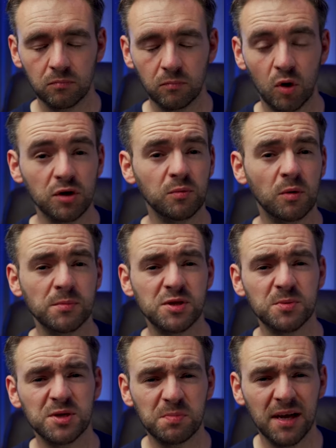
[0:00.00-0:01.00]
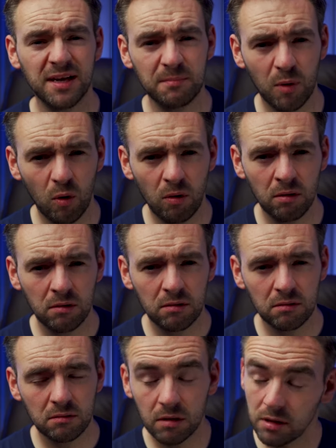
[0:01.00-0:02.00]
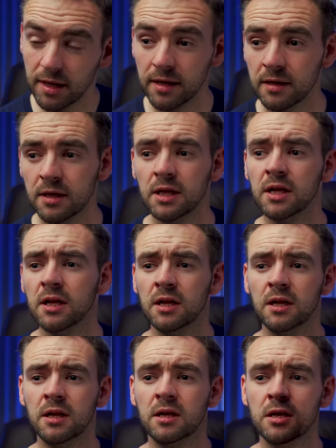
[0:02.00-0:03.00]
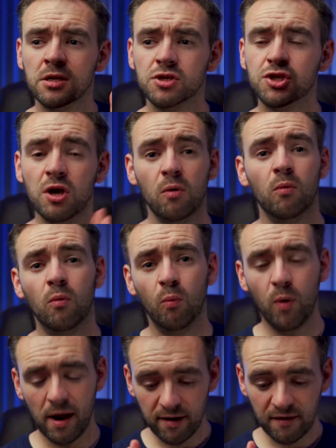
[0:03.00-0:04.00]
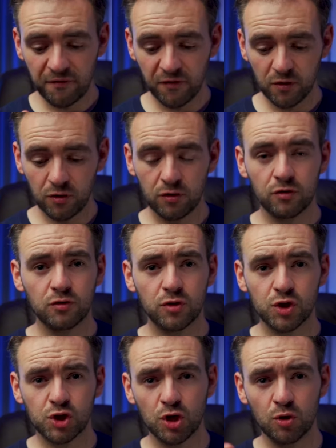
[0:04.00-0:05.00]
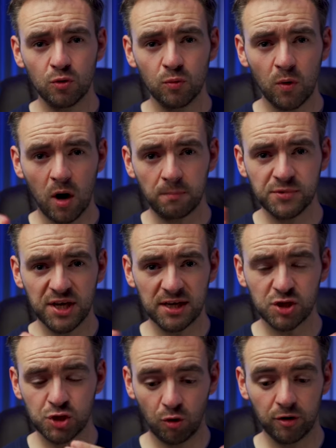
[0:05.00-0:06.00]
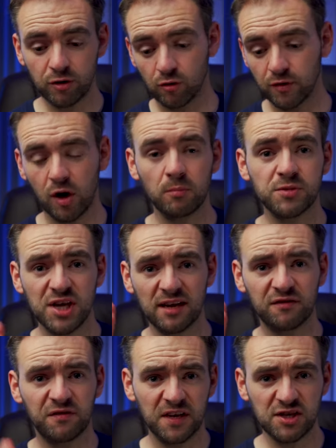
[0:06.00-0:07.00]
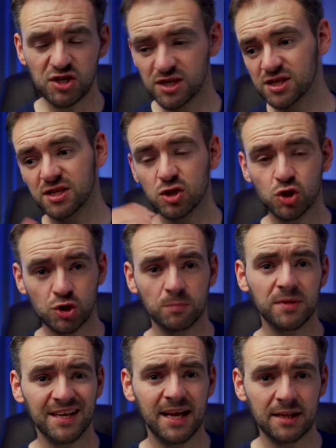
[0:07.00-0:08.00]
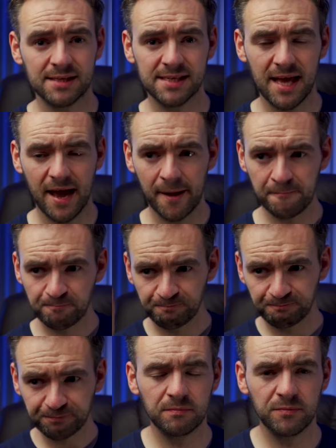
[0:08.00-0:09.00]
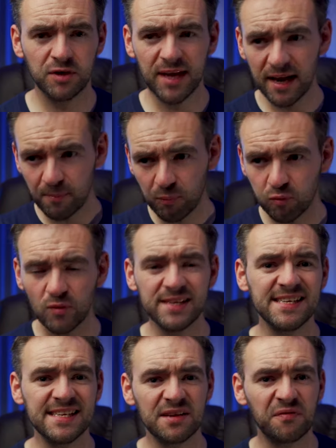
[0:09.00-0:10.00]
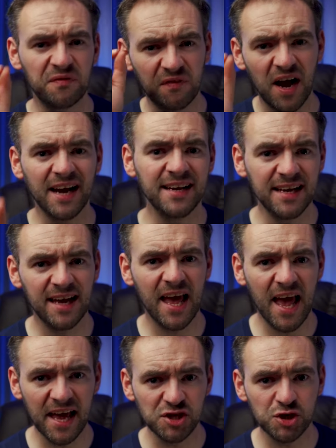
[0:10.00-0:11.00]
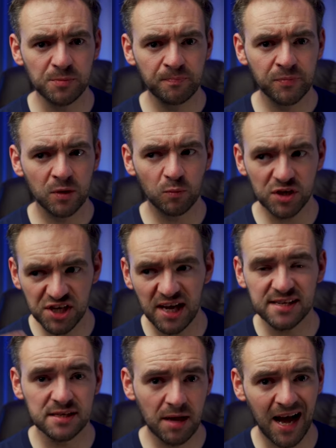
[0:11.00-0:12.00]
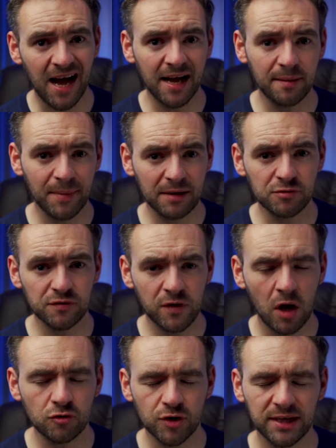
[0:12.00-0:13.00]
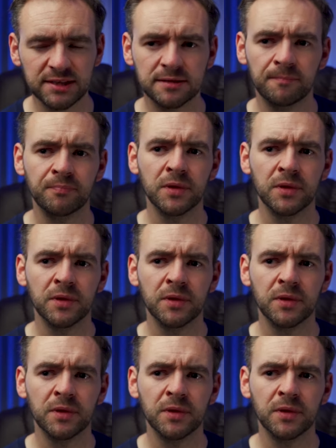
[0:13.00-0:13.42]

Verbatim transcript: What, you want me to explain it more? Okay. So, wherever two objects join or an object finishes and there's something else there, you get a pretty defining edge, which has a high amount of contrast.